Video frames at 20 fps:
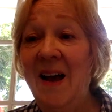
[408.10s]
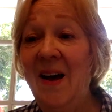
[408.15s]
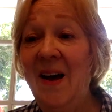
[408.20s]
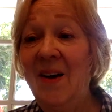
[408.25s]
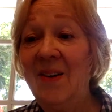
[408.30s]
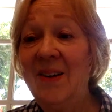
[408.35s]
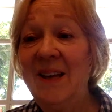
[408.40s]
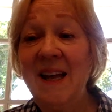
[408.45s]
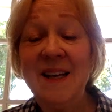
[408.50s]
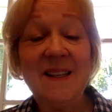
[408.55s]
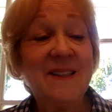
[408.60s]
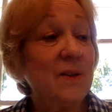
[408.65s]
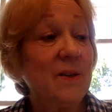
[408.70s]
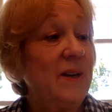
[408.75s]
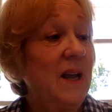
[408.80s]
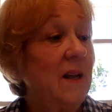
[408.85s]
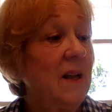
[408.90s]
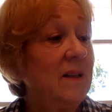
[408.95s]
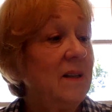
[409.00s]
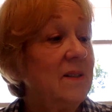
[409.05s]
Okay, so
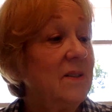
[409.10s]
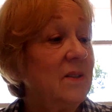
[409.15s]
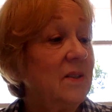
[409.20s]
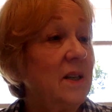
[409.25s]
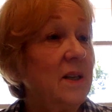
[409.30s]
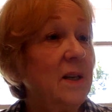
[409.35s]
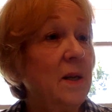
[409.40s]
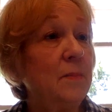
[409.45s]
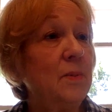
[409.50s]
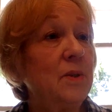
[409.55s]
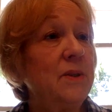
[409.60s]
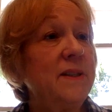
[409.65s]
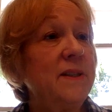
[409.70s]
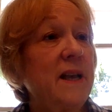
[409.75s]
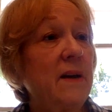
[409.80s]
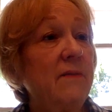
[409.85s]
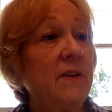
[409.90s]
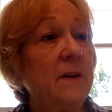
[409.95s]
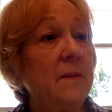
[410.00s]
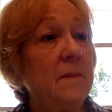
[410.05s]
now let's look at number
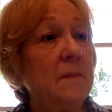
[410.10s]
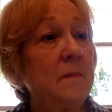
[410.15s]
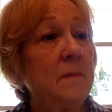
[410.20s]
7.